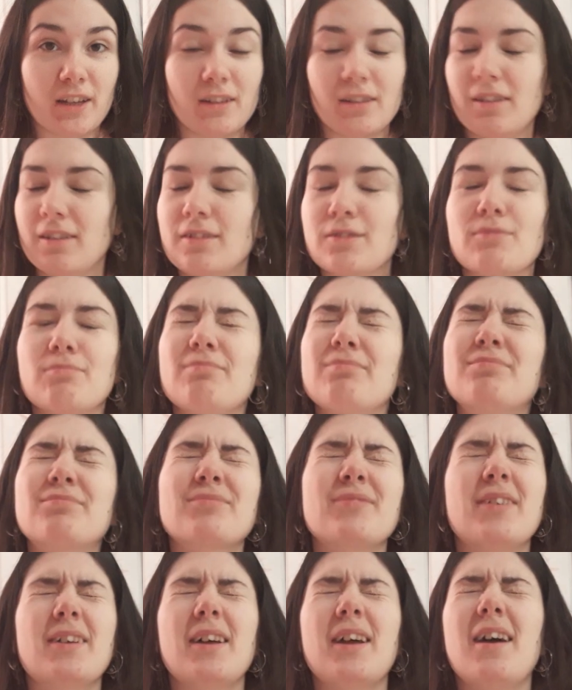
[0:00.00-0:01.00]
Uh,
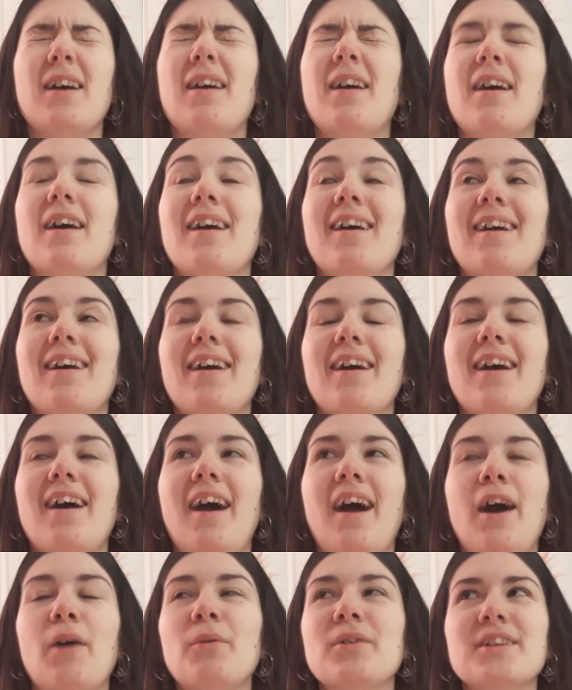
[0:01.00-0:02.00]

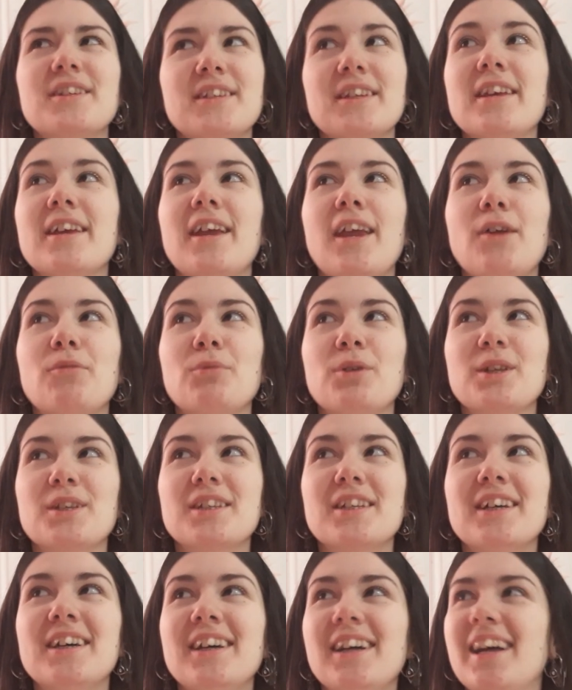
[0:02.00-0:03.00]
I want to say Aries,